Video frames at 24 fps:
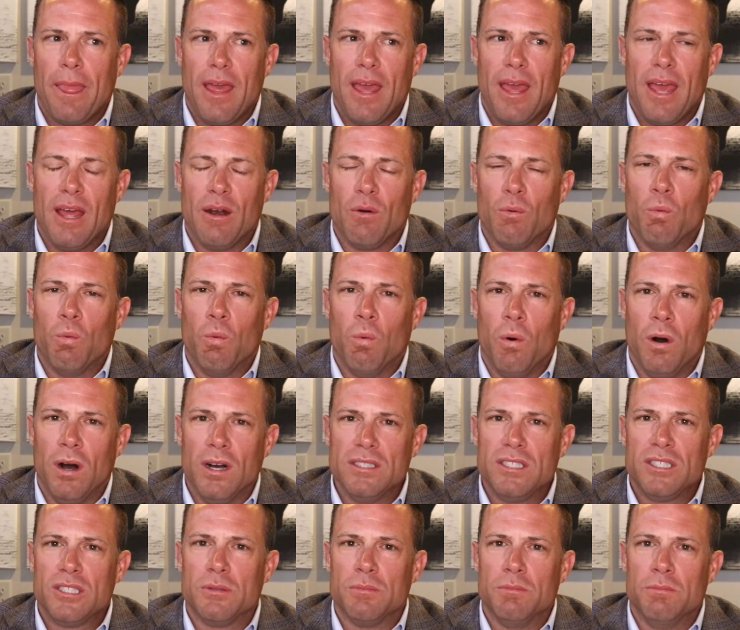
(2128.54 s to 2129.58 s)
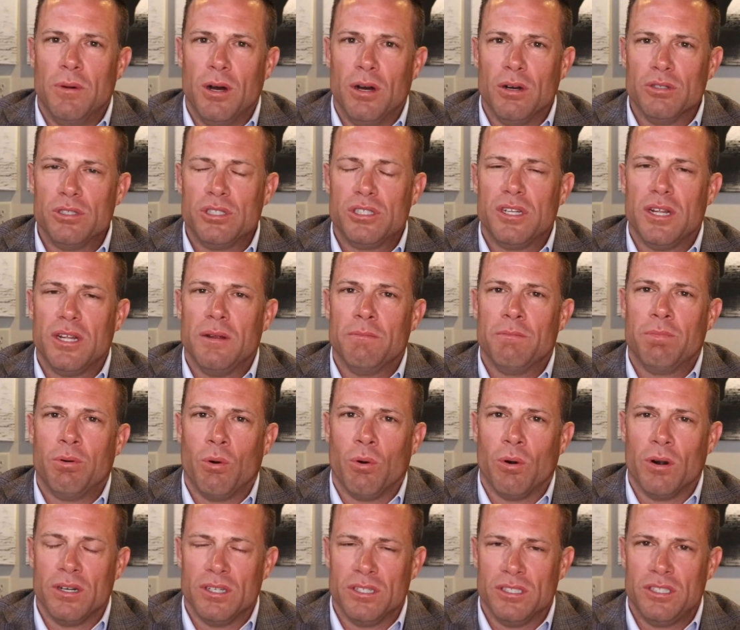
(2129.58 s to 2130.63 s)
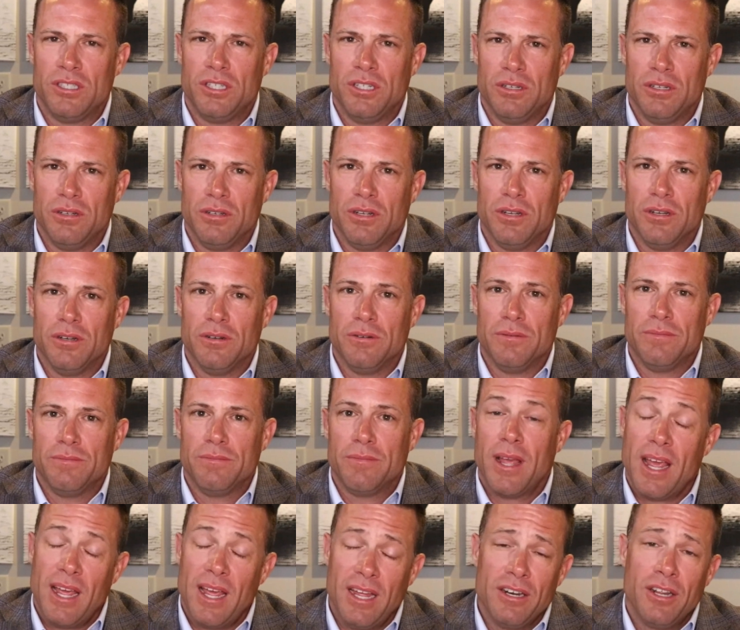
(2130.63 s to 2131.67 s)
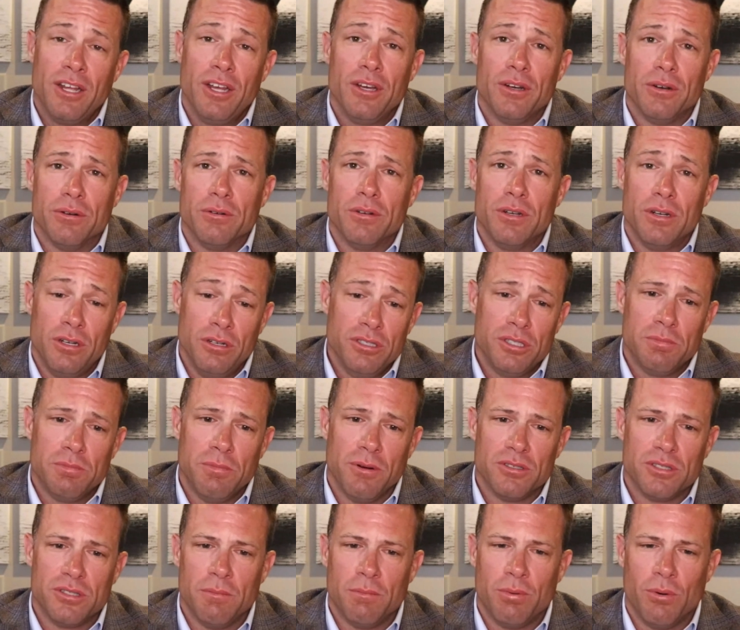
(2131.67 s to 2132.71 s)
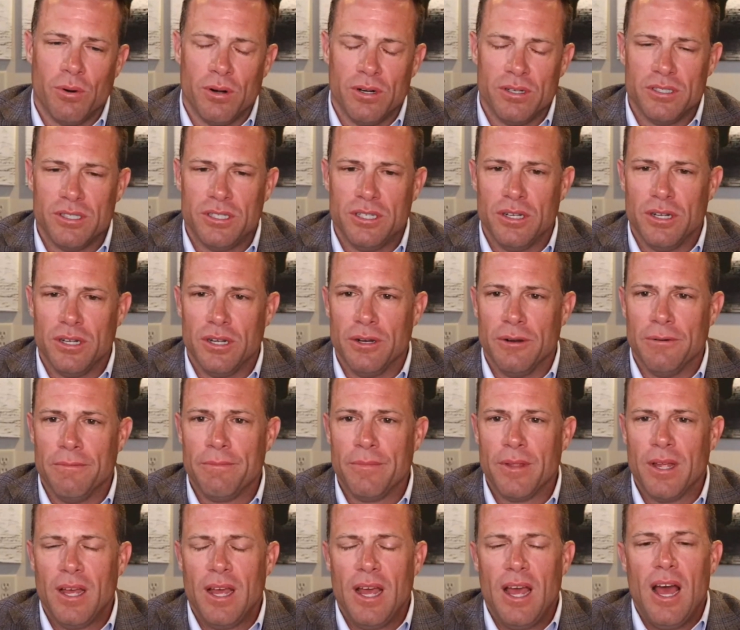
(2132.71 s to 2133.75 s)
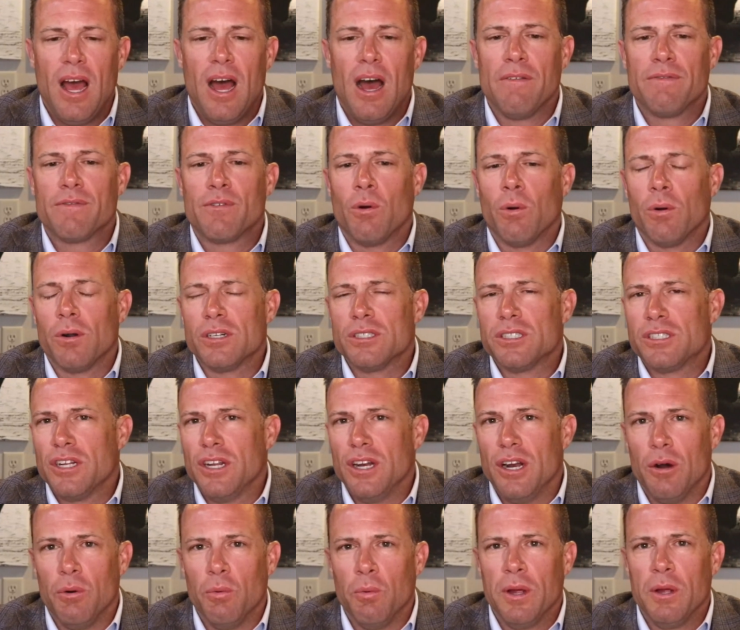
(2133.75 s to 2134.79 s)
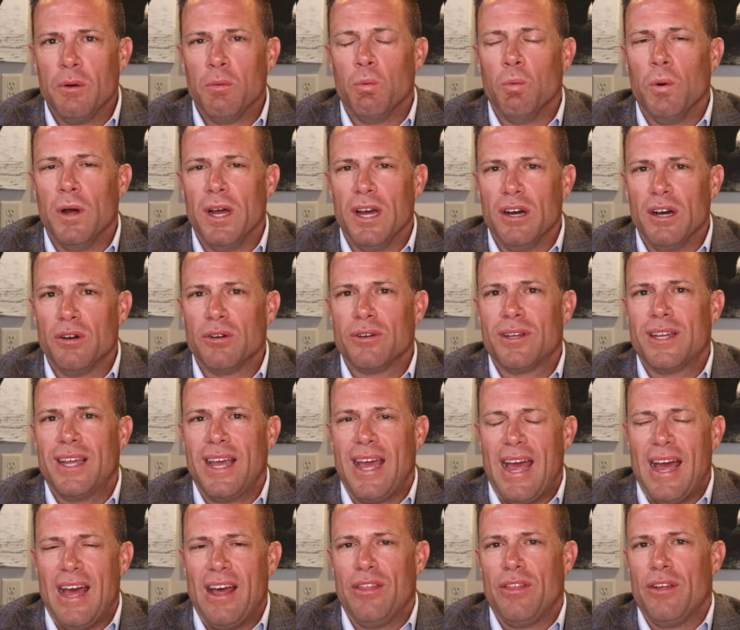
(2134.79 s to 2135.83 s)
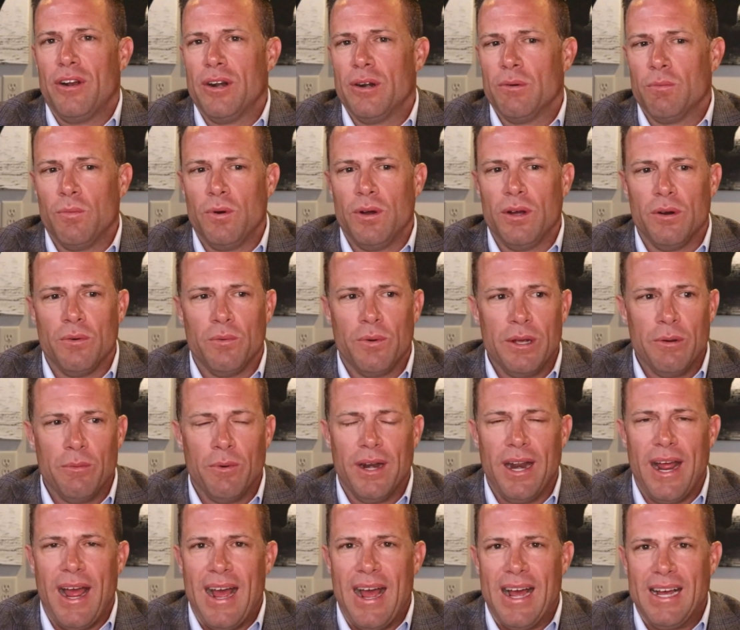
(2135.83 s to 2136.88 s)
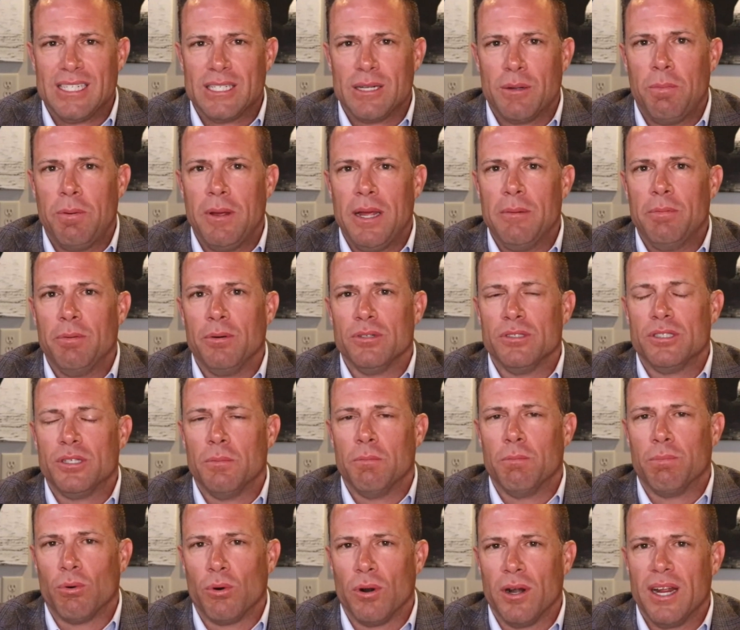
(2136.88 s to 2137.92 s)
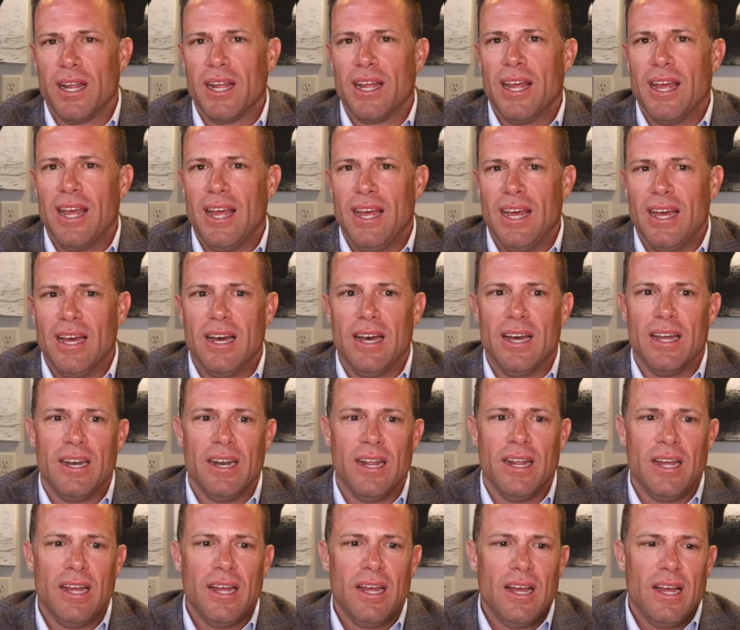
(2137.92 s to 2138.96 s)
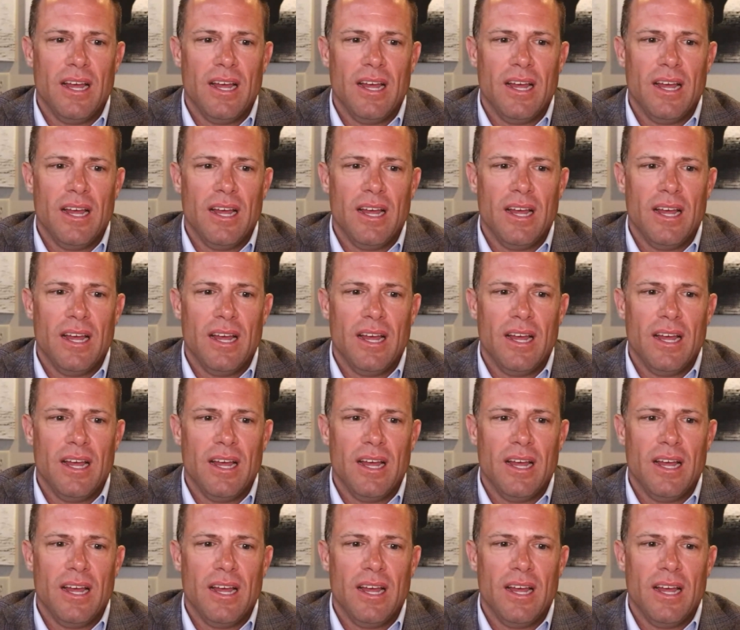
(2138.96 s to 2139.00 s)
and what's most important to you and who's most important to you. Of course, we will gather and we would ask people to bring in